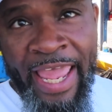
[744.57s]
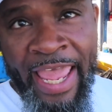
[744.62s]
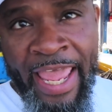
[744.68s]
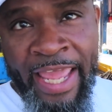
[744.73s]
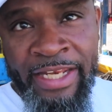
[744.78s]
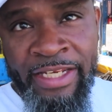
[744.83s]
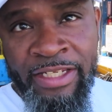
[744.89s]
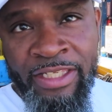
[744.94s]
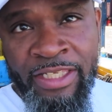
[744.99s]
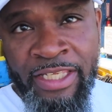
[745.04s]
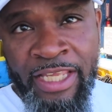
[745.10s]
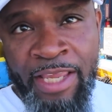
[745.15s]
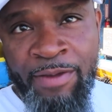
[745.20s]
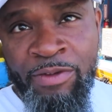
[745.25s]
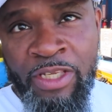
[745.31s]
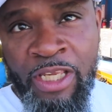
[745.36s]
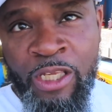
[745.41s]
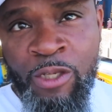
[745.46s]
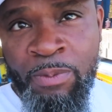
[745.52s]
And
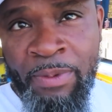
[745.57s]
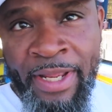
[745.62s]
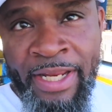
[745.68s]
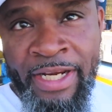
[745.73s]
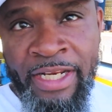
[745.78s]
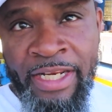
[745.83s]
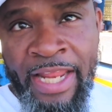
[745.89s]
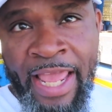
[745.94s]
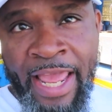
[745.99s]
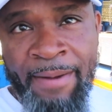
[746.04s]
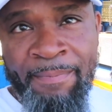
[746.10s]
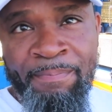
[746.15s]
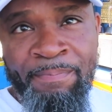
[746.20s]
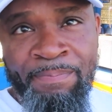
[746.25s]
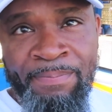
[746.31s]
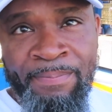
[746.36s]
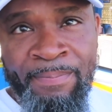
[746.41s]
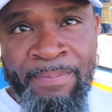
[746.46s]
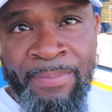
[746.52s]
Steve is explaining that
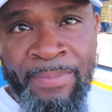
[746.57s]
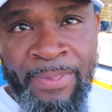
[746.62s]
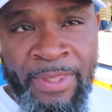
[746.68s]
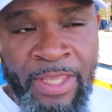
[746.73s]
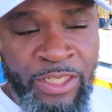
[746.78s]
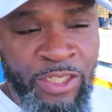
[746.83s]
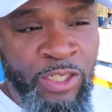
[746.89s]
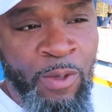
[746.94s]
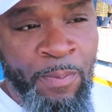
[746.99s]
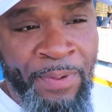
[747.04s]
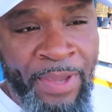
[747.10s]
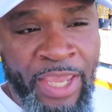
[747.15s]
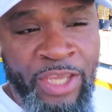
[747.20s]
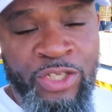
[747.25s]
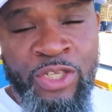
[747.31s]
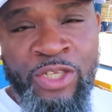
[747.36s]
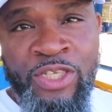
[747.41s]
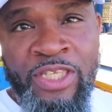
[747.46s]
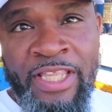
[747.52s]
this is a
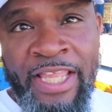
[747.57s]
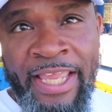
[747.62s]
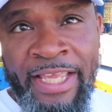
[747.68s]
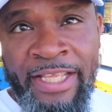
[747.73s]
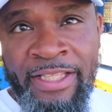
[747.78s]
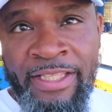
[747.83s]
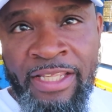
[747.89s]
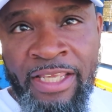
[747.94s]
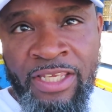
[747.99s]
patience thing.